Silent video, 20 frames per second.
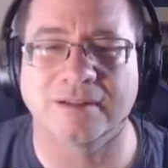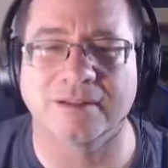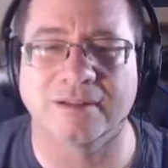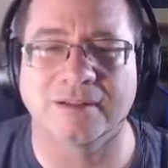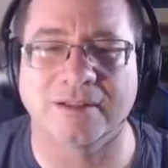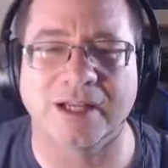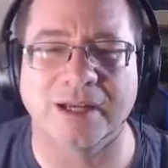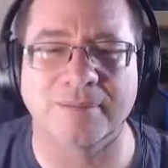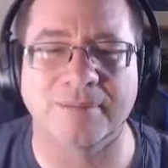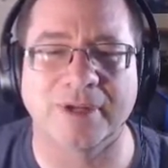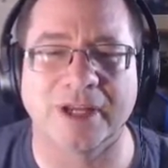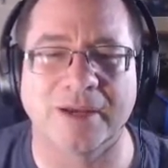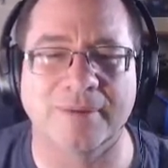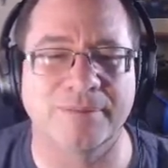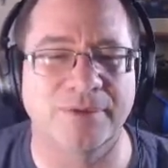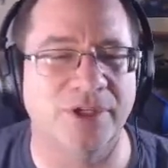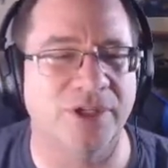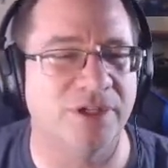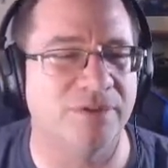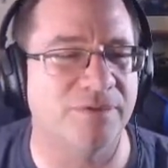I'm,
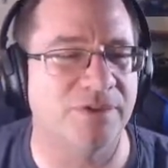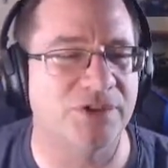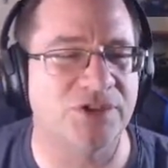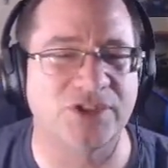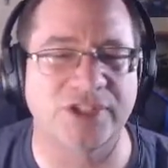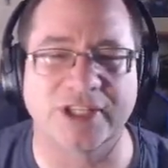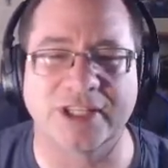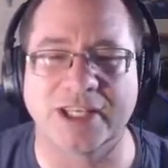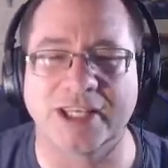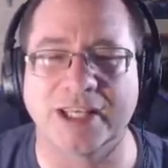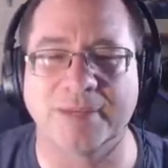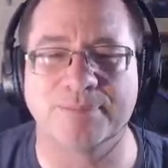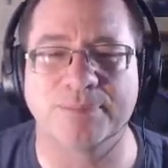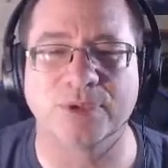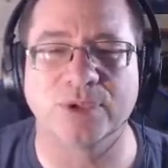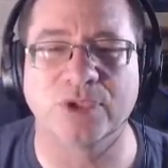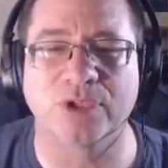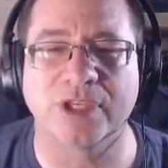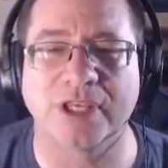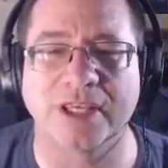I'm nervous to keep
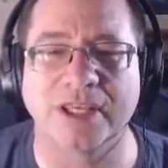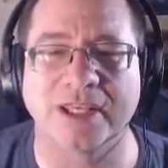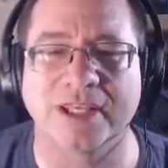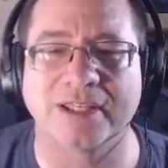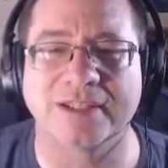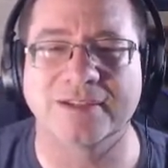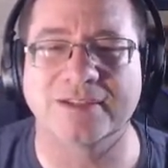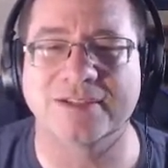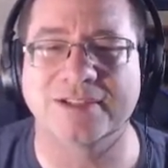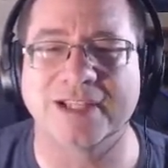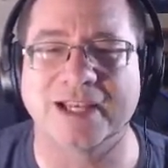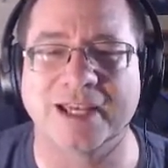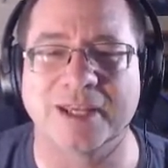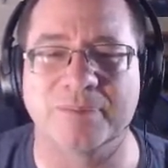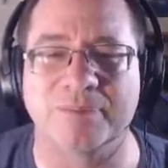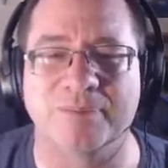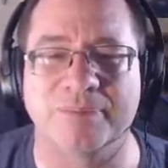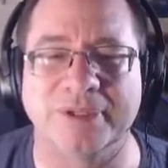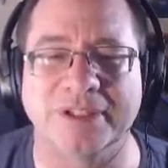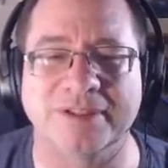looking
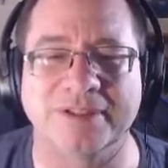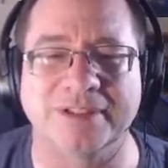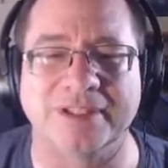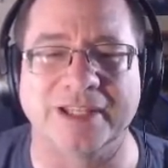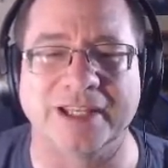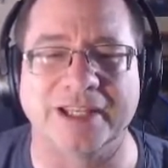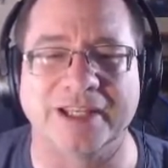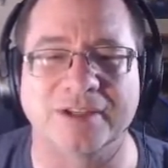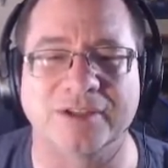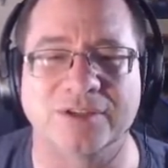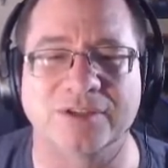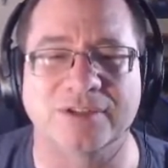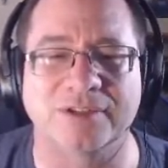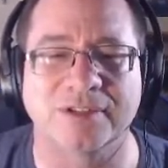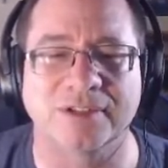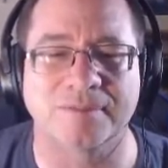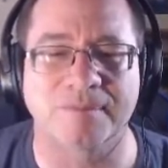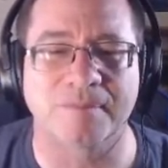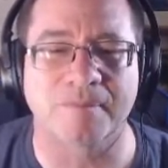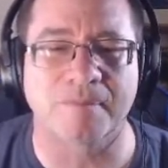inside
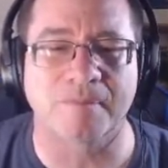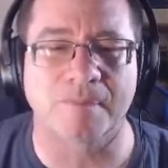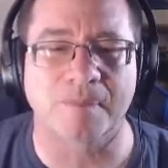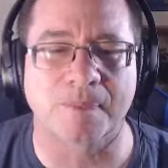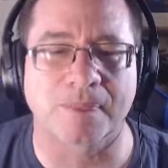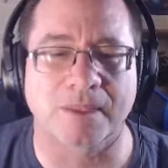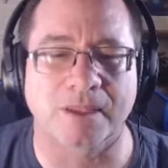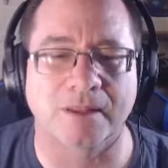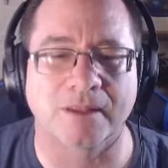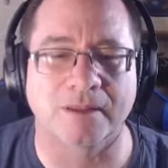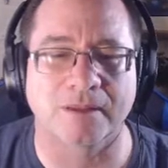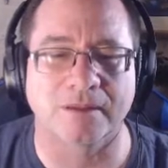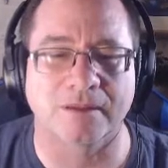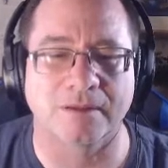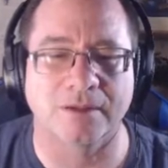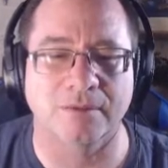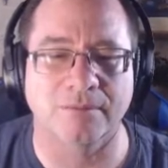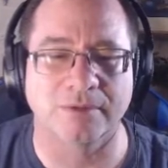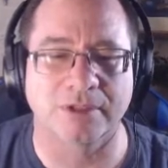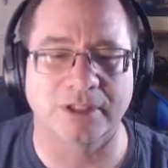buildings.
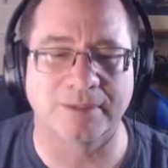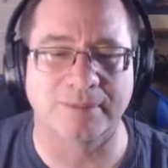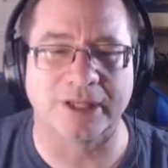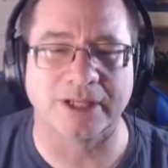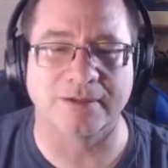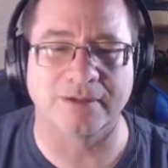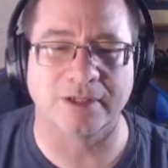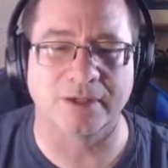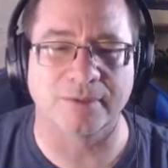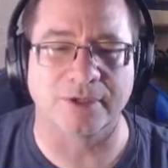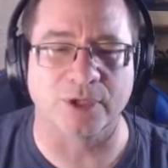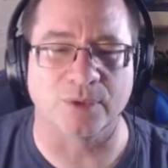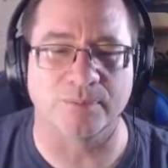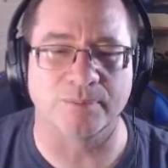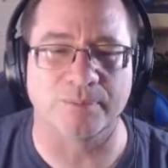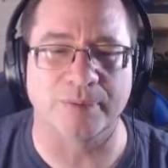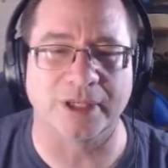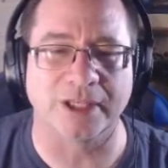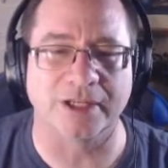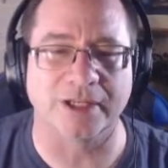Oh, come on. There we go.
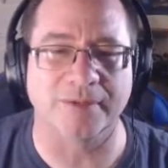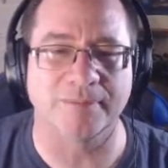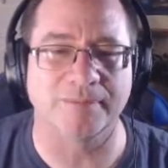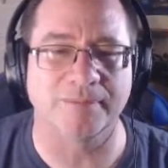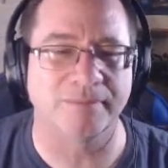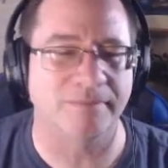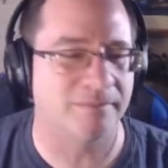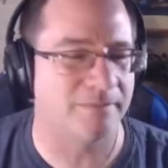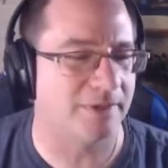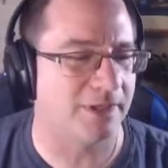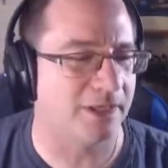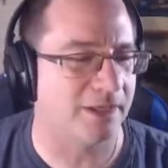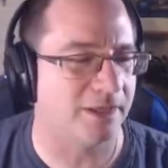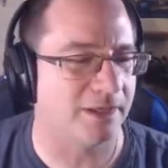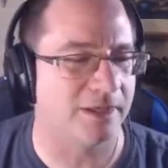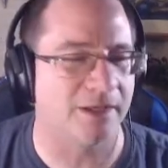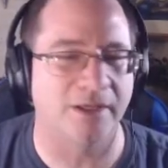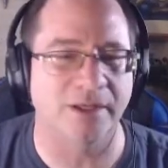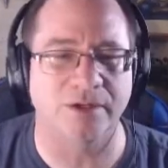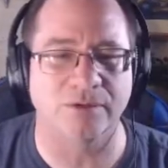Pick it up.
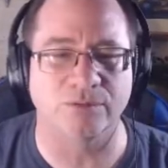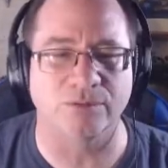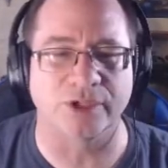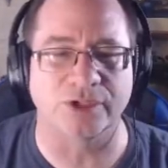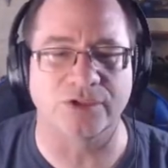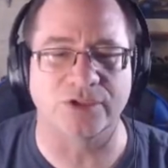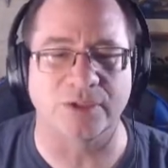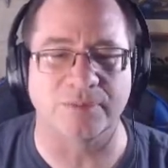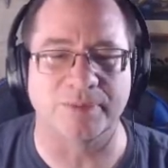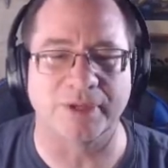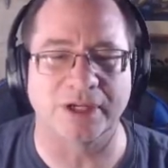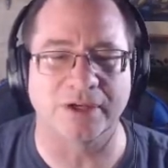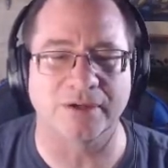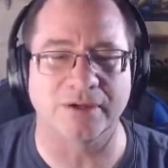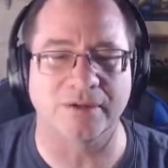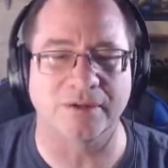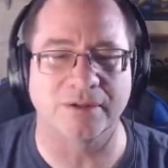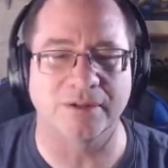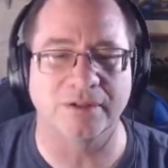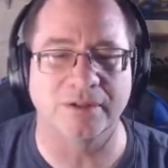And rusty
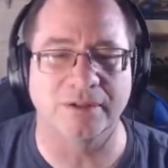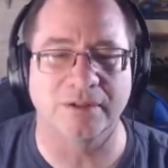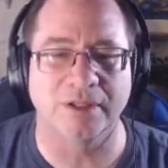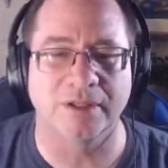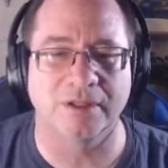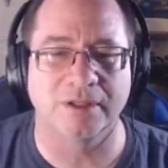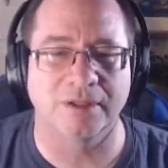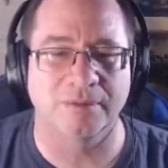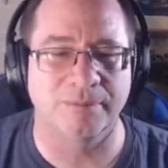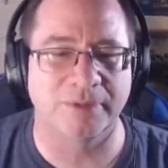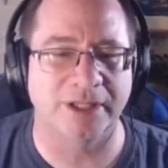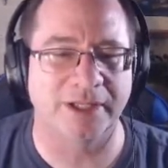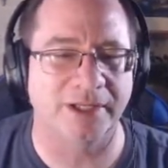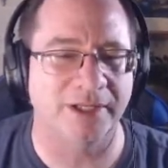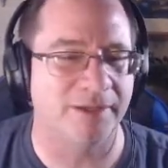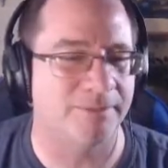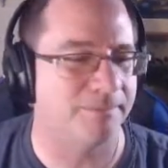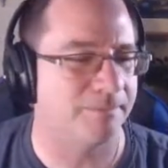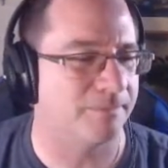barrel. Pick it up.